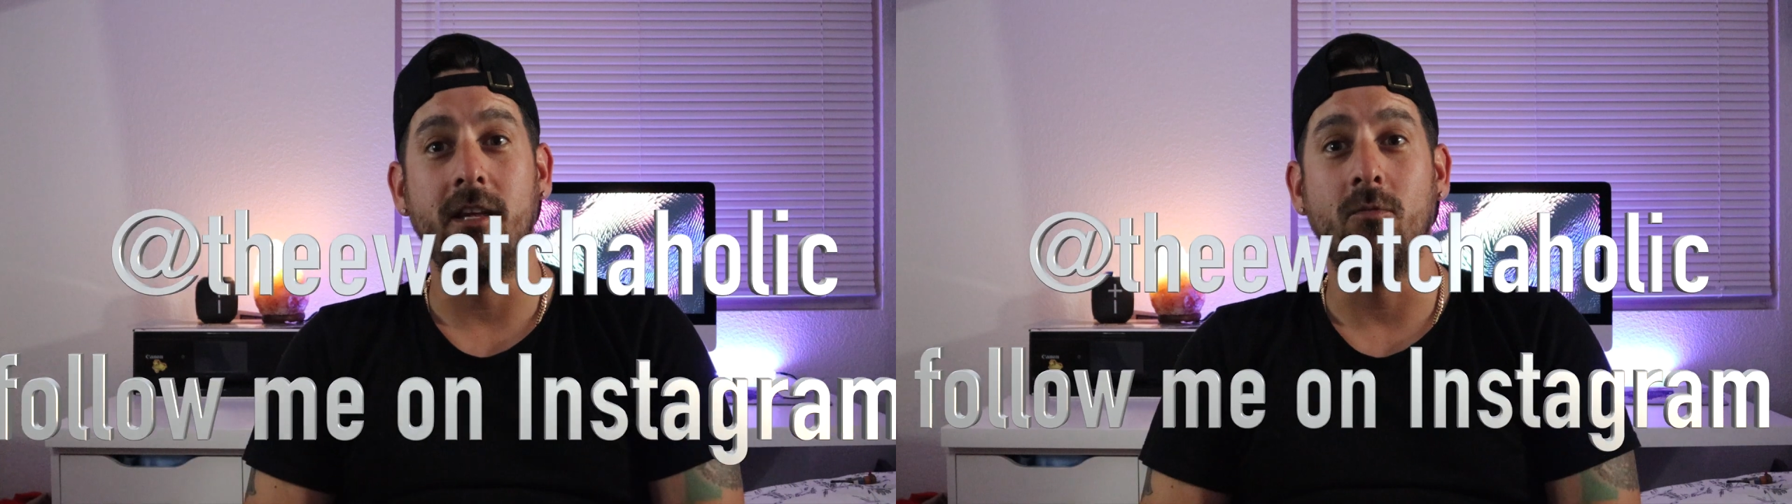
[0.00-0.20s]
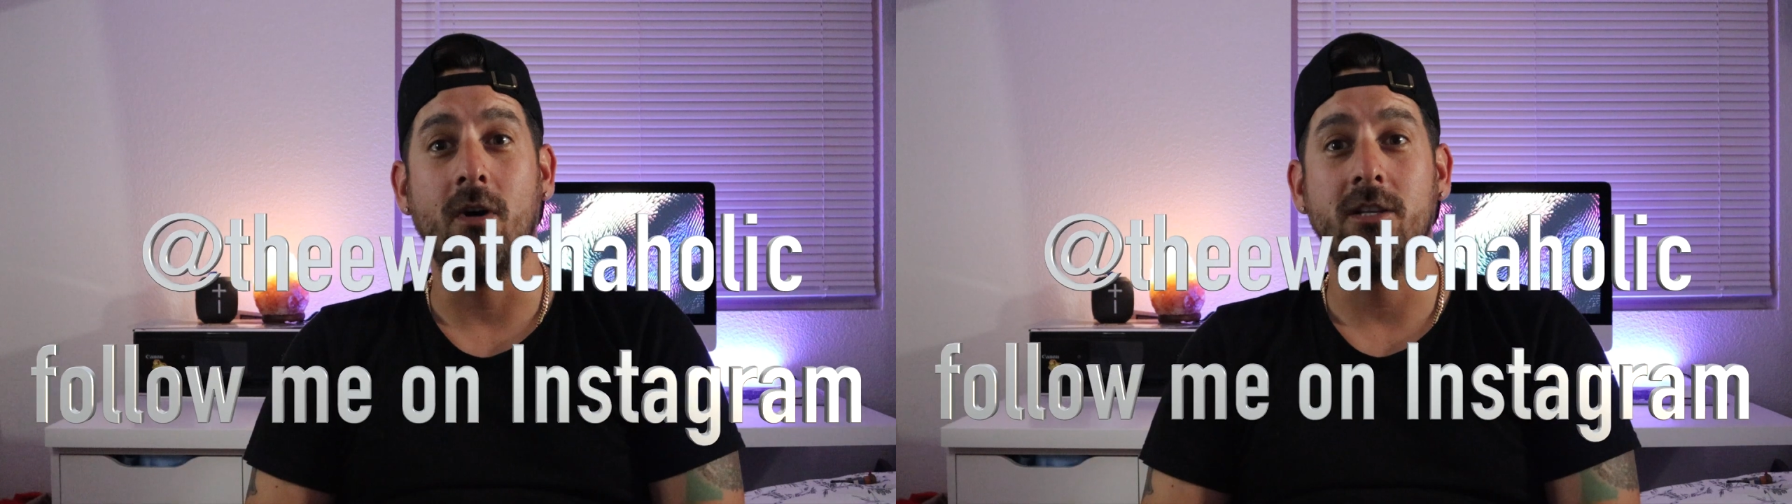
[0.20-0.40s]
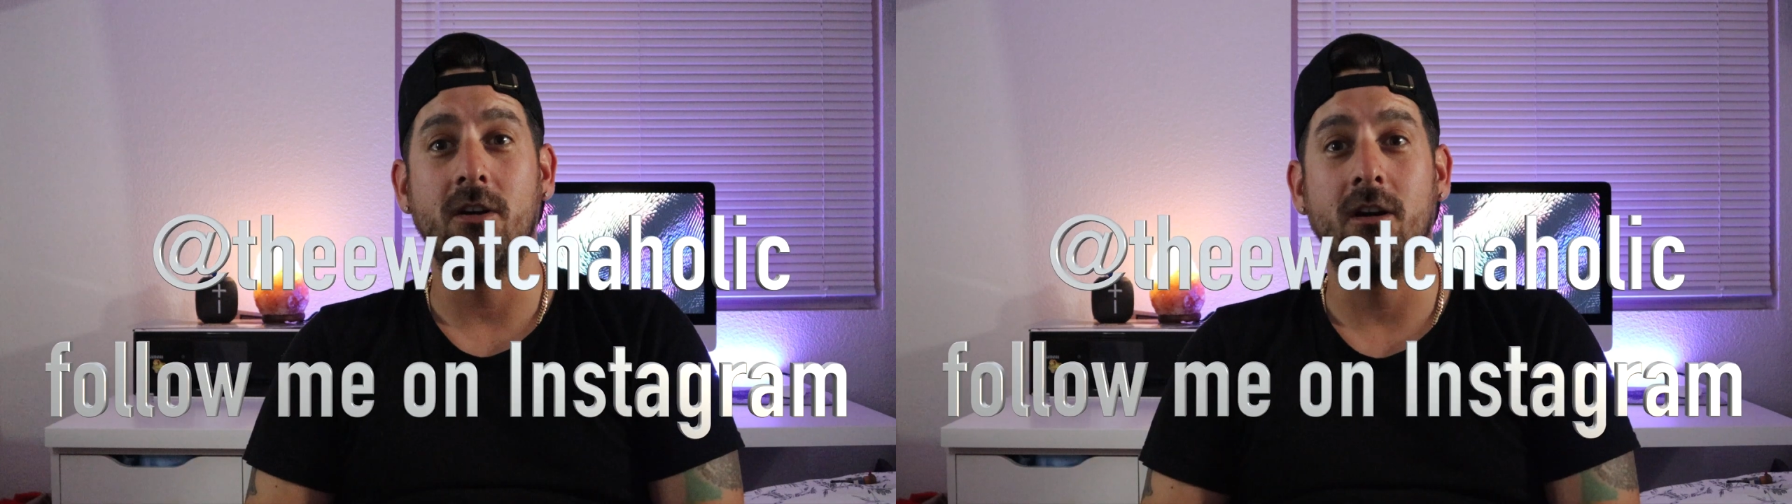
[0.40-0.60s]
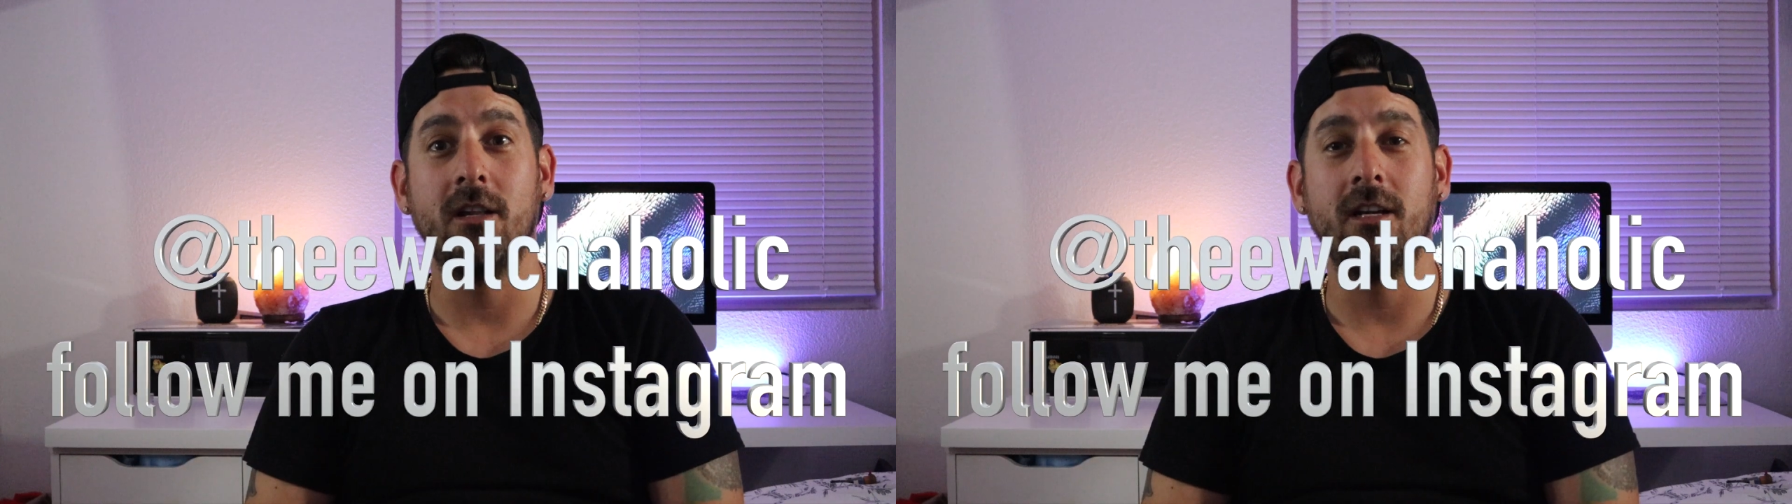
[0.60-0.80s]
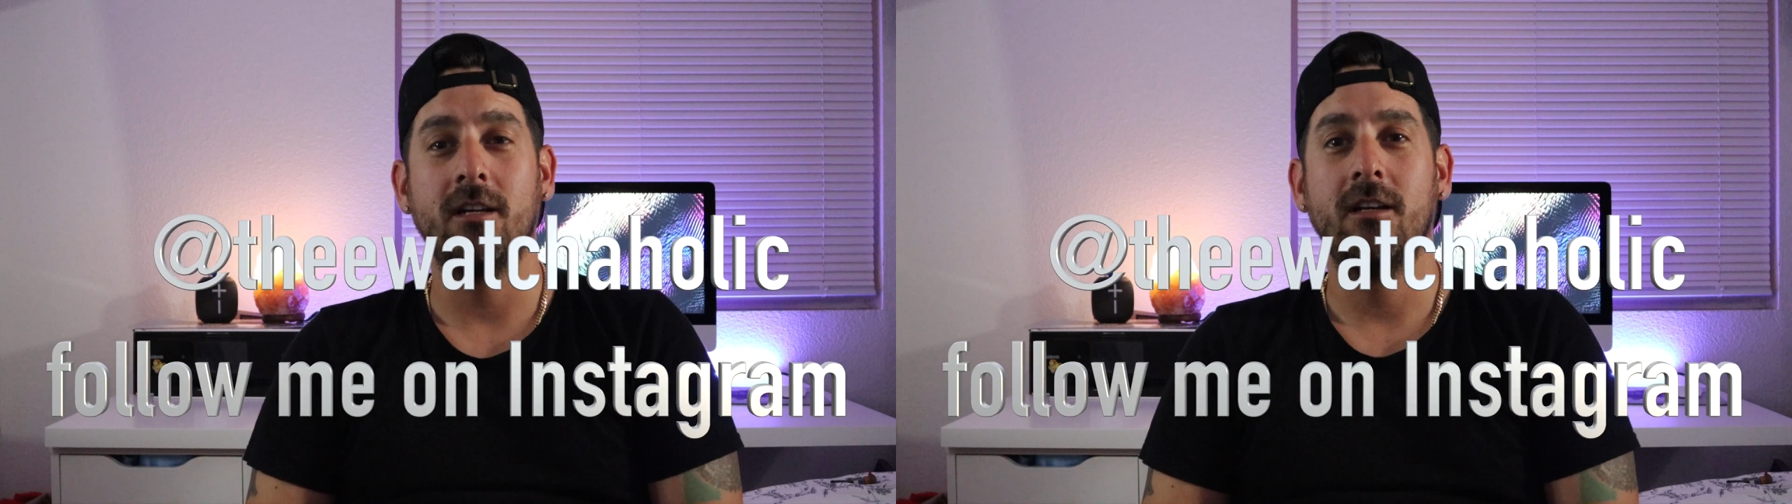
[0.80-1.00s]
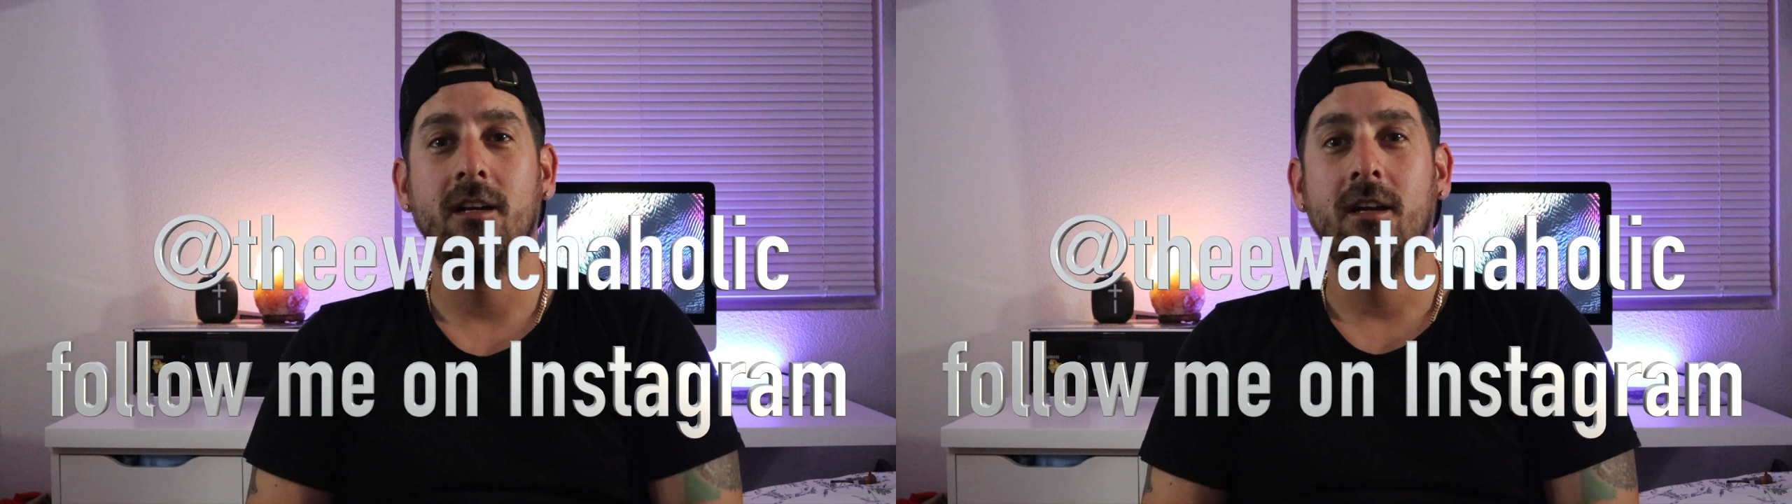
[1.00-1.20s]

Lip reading: Watchaholic.